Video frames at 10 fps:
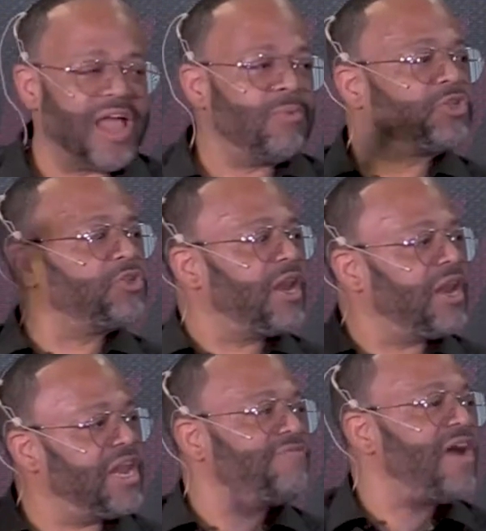And I want you to
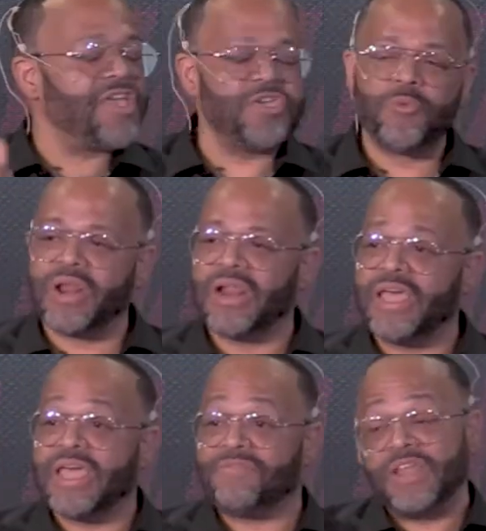live how you want to
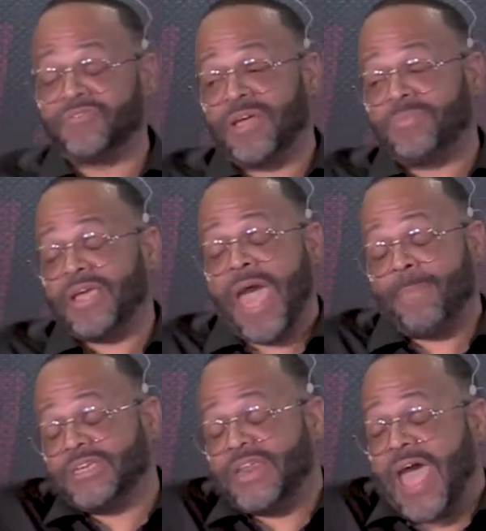live. And if something
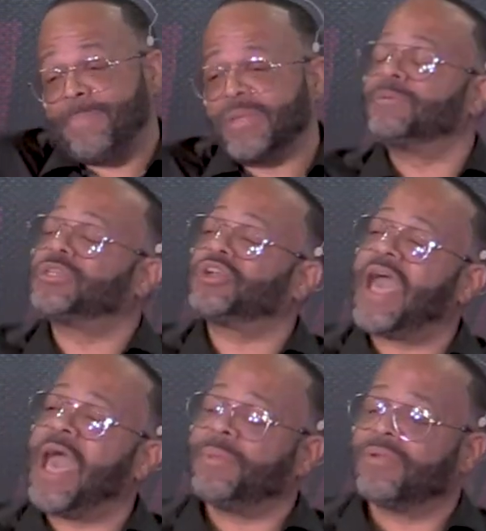happens, it happens, but
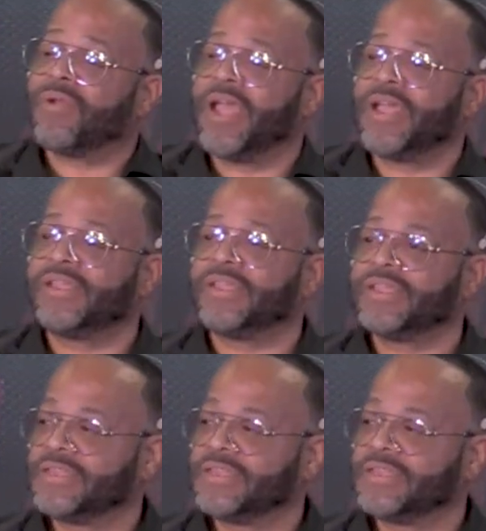you're happy, right?